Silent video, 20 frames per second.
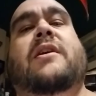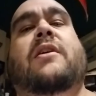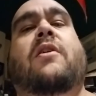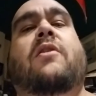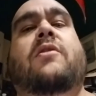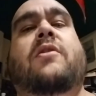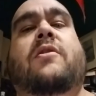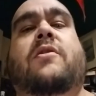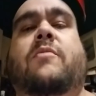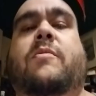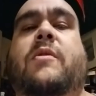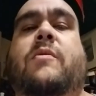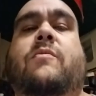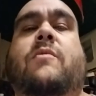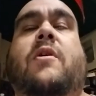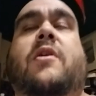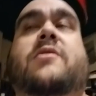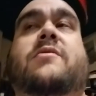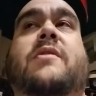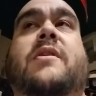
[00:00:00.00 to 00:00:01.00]
like, oh no, they're being
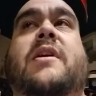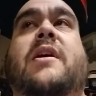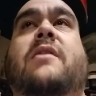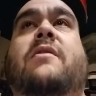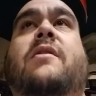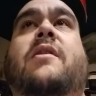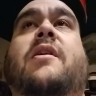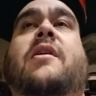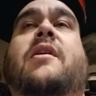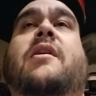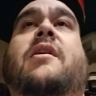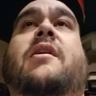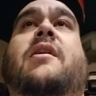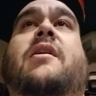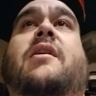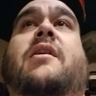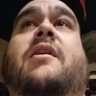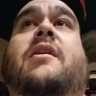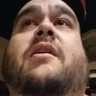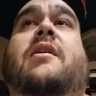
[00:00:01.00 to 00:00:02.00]
washed right now.
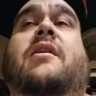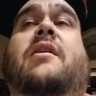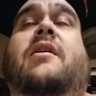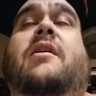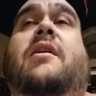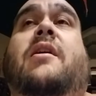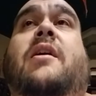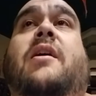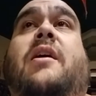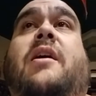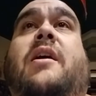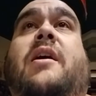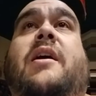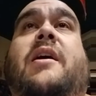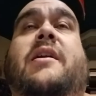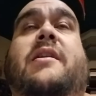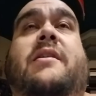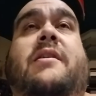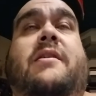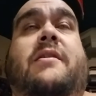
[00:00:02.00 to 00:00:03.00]

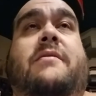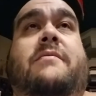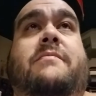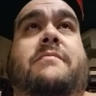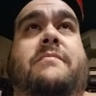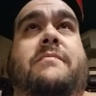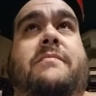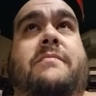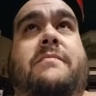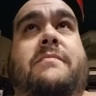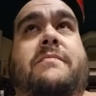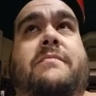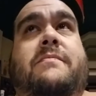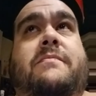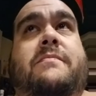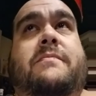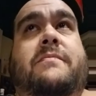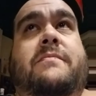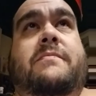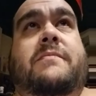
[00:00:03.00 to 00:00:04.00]
And
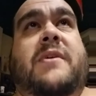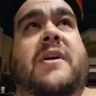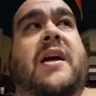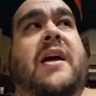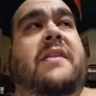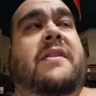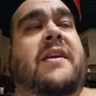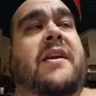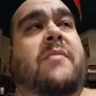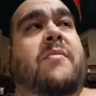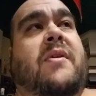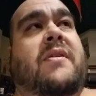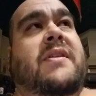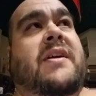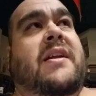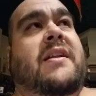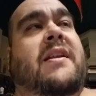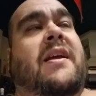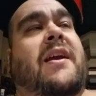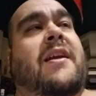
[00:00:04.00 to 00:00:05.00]
I think about
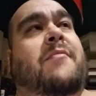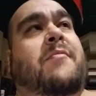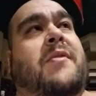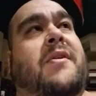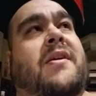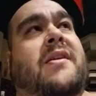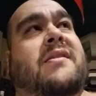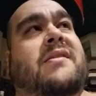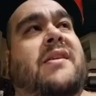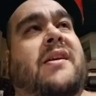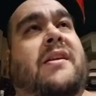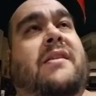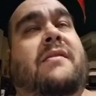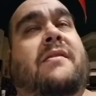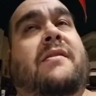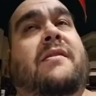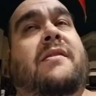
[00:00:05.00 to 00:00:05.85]
that night because, like,